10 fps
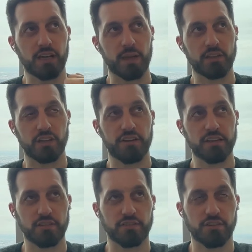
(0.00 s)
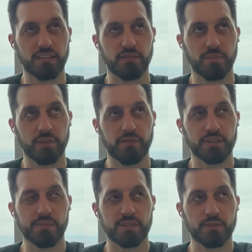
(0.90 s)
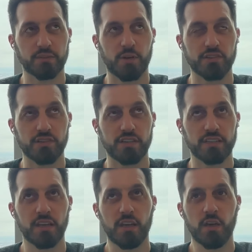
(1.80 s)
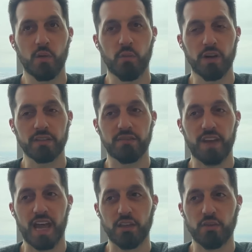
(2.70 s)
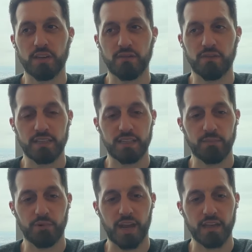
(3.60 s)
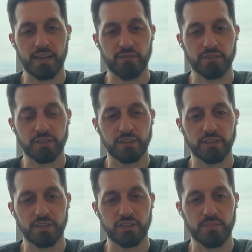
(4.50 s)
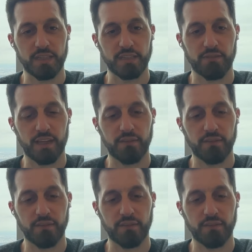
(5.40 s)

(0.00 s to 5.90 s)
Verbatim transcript: we talk about generational transfer, but a first principles question is what is the value in a VC brand after the GPs have